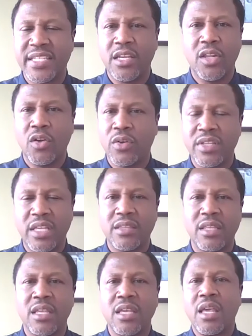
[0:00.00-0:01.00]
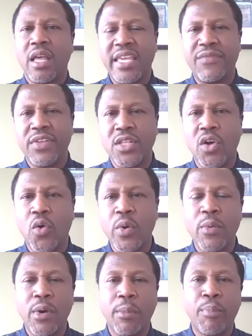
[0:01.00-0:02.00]
you know, even though you
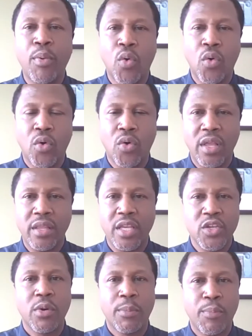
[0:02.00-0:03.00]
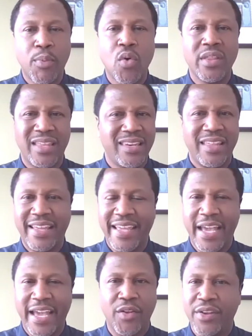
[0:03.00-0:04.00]
were born in the
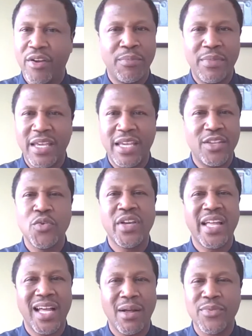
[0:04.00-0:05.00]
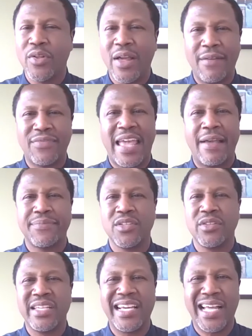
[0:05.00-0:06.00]
ghetto, that don't mean you don't have to
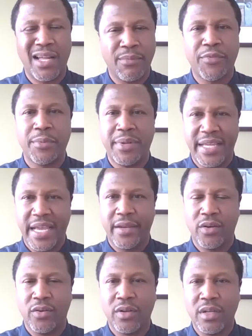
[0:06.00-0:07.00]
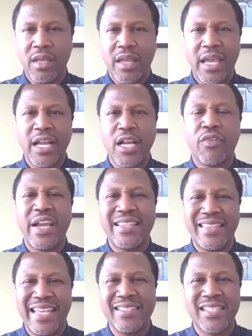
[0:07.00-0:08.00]
absolutely come from the ghetto. And great
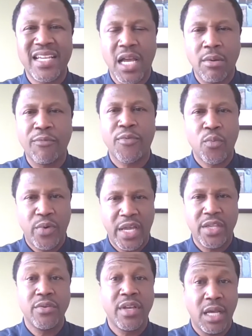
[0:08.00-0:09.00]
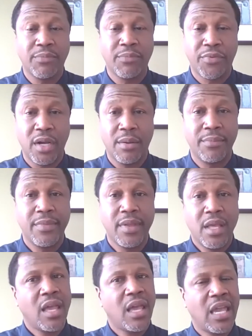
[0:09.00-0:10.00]
things come from where you come from.
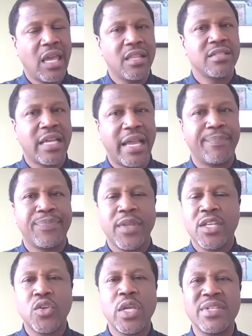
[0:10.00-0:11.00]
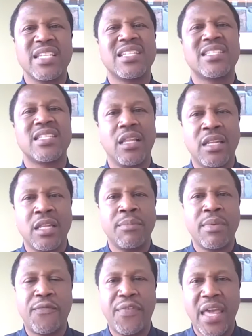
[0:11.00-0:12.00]
And it's like, so he was instilling in
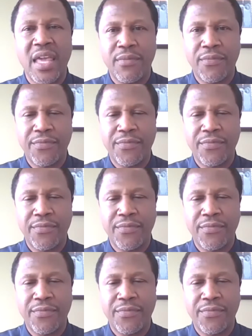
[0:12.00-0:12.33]
me faith